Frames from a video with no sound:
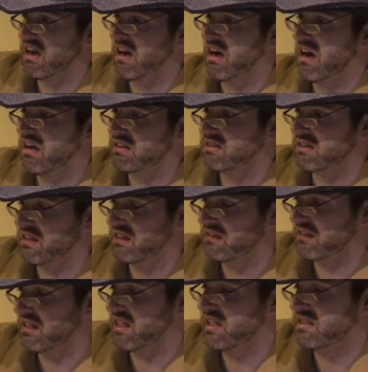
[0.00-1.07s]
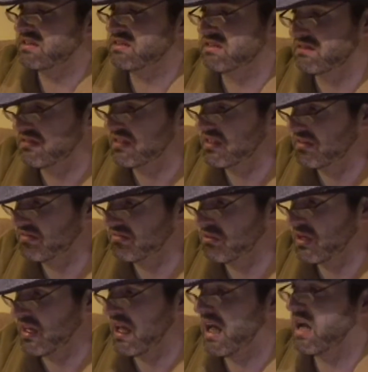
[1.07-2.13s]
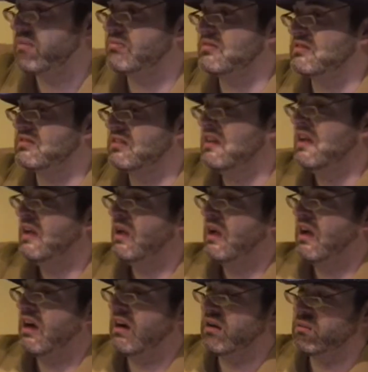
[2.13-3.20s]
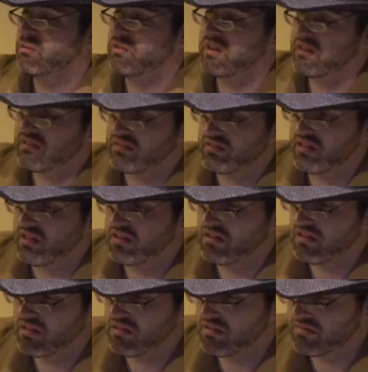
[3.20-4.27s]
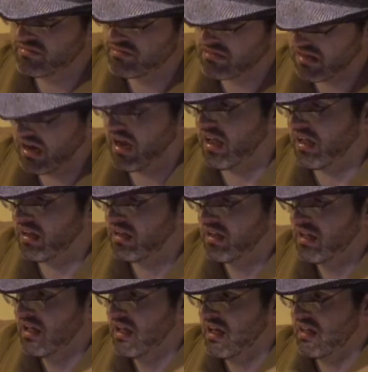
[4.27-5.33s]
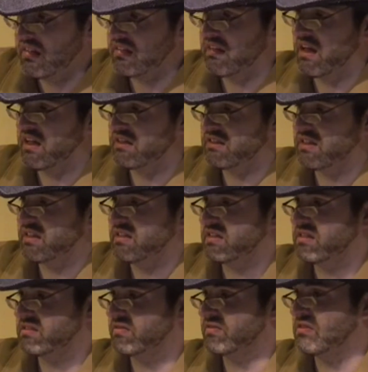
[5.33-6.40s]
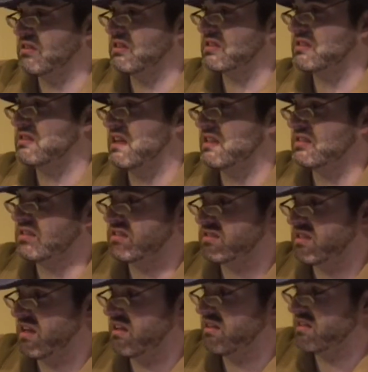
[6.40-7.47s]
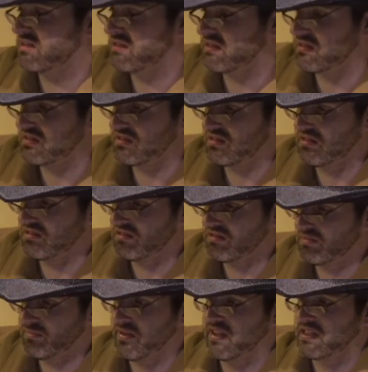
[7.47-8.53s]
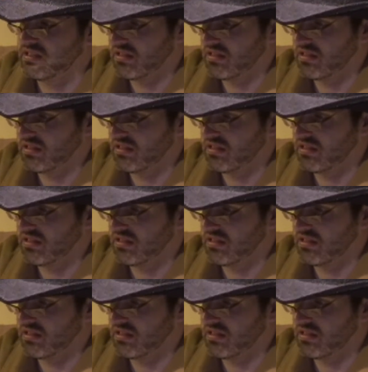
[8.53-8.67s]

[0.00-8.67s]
art and the history of what happened with the Earl of Grey, that it is of course necessary to depict